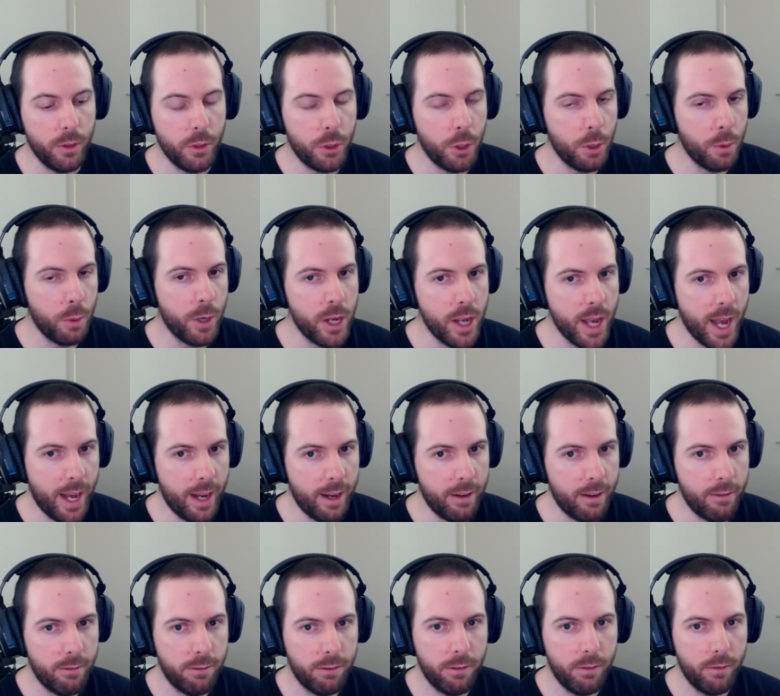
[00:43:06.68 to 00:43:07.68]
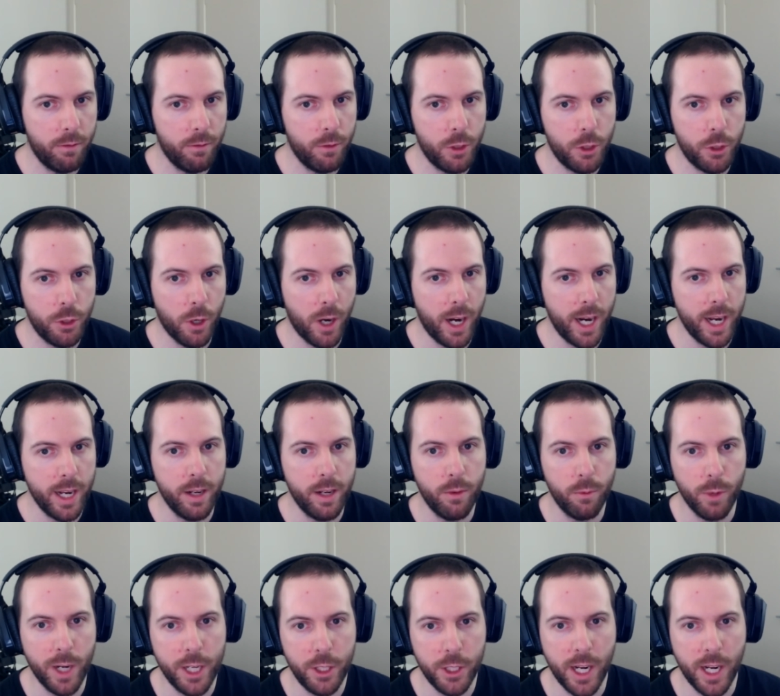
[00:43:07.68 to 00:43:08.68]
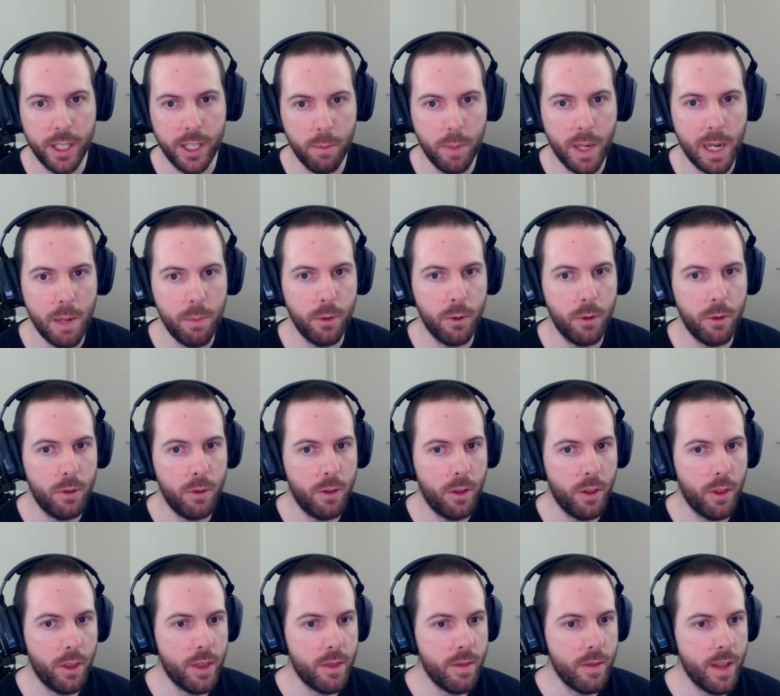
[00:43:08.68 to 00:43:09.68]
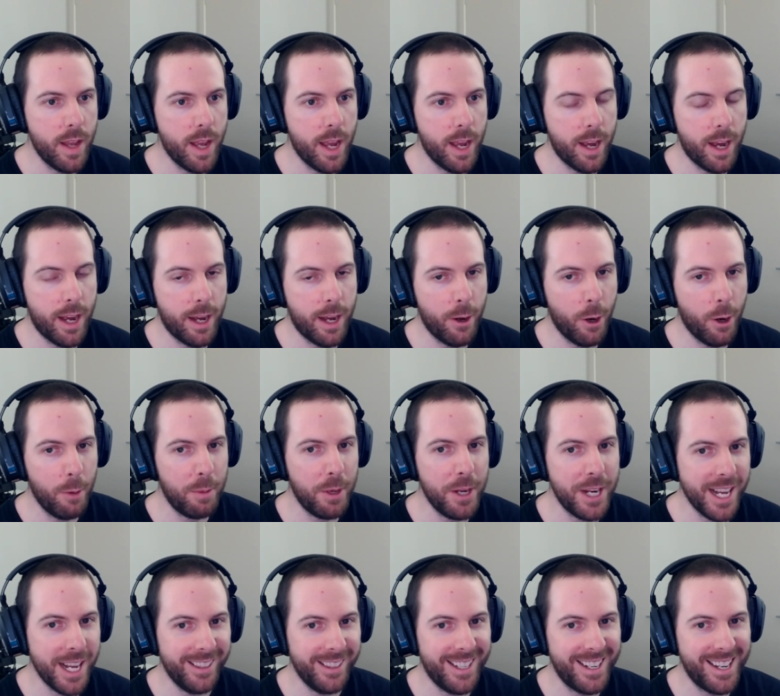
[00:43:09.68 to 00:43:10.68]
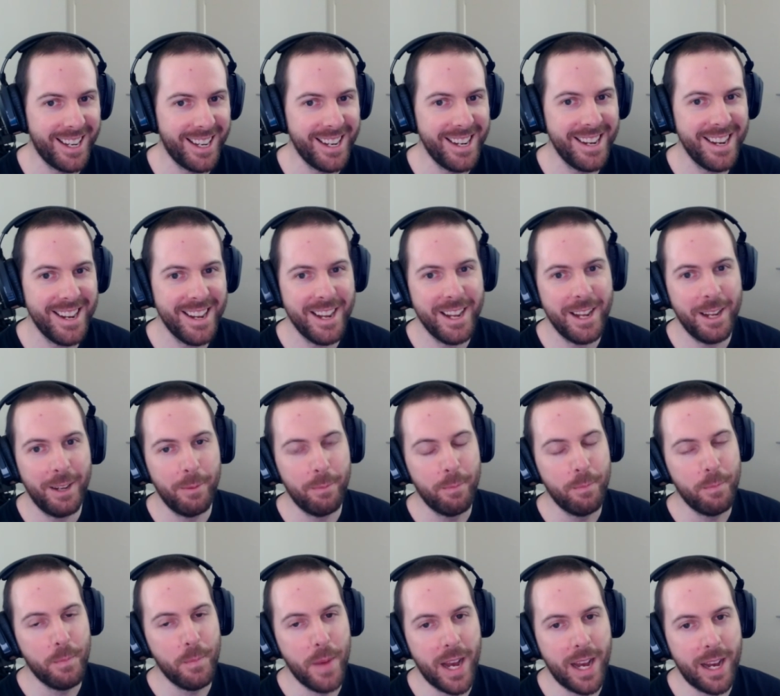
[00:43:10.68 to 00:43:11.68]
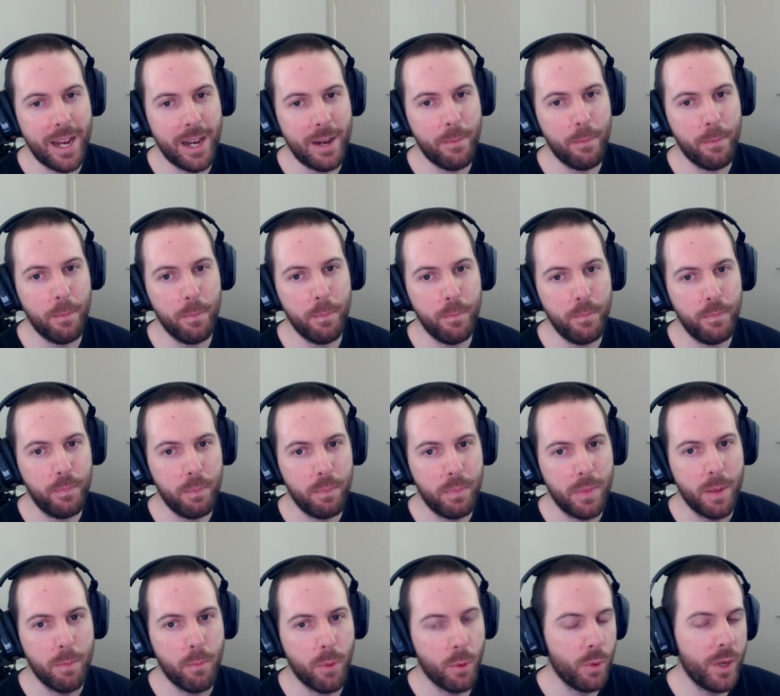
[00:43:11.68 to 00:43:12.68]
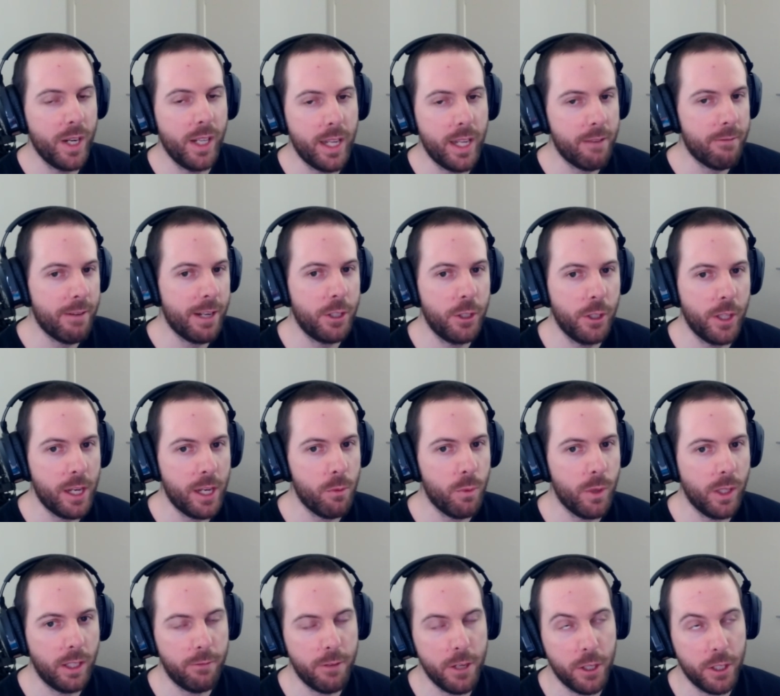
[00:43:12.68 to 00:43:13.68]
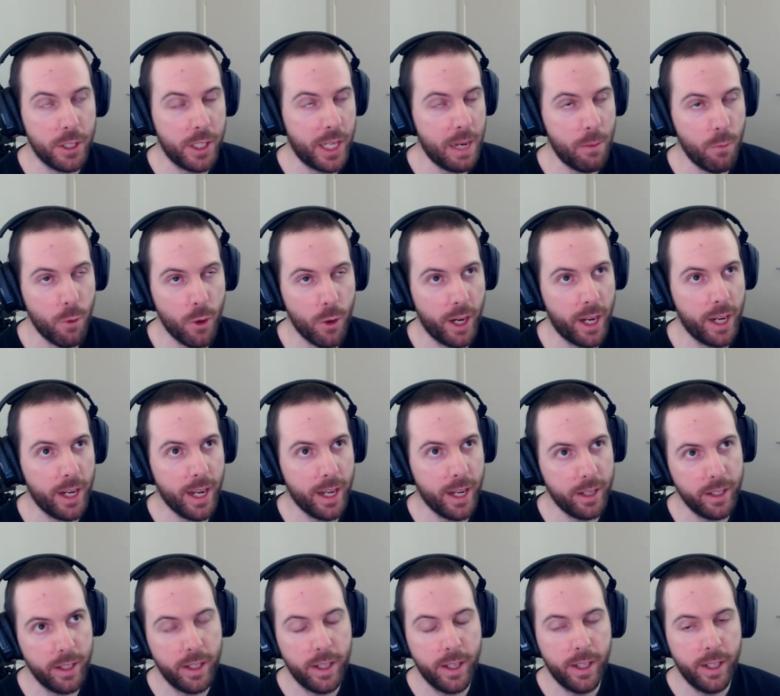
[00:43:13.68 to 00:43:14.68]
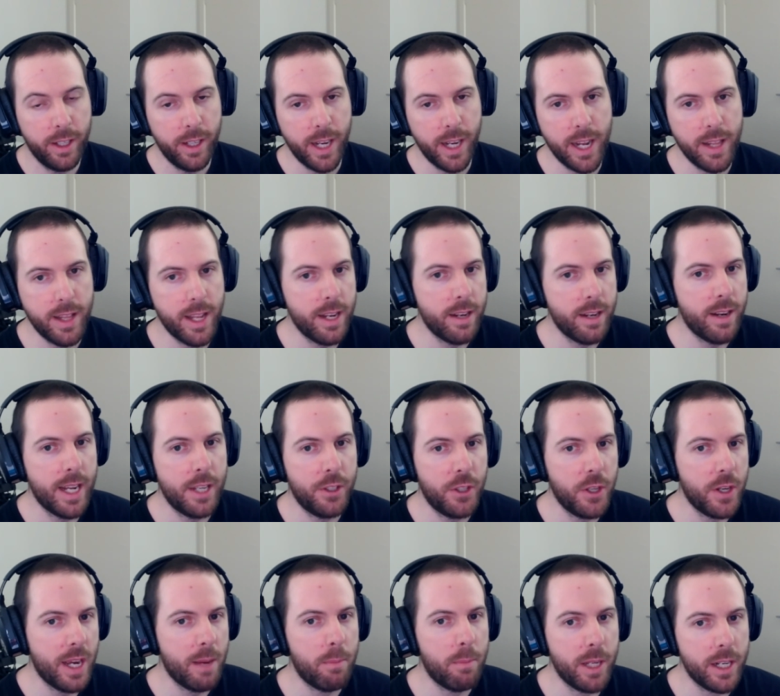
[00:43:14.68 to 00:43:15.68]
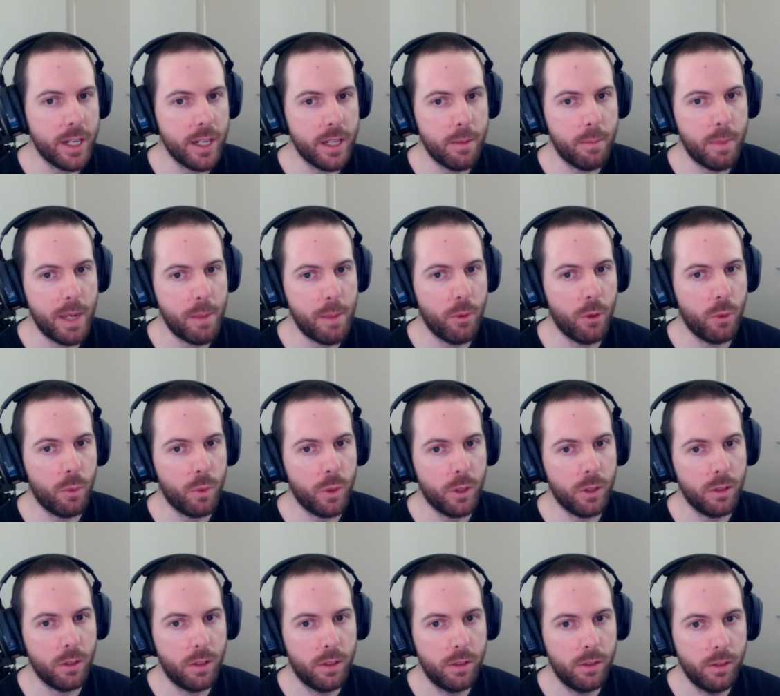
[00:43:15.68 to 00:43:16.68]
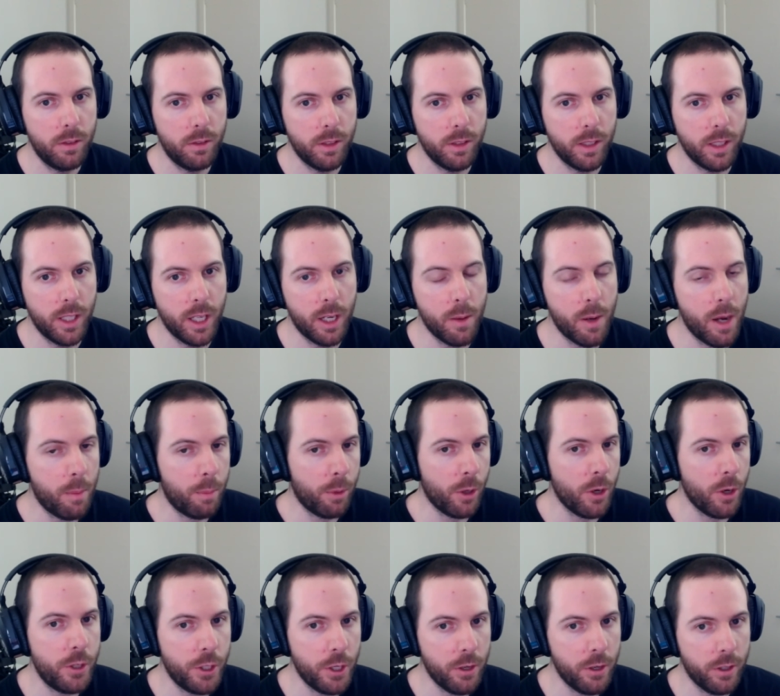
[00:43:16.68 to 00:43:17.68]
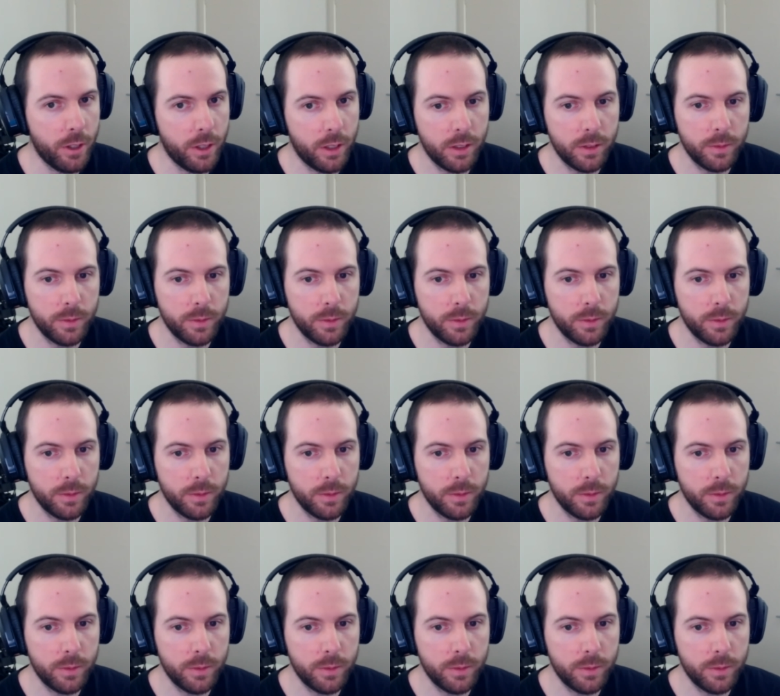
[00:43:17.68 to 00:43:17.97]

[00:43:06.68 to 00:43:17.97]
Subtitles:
do what you have, try and reach out to people, hope you get lucky. But really, eventually you will if you just keep working at it. And then as you get bigger, people will approach you.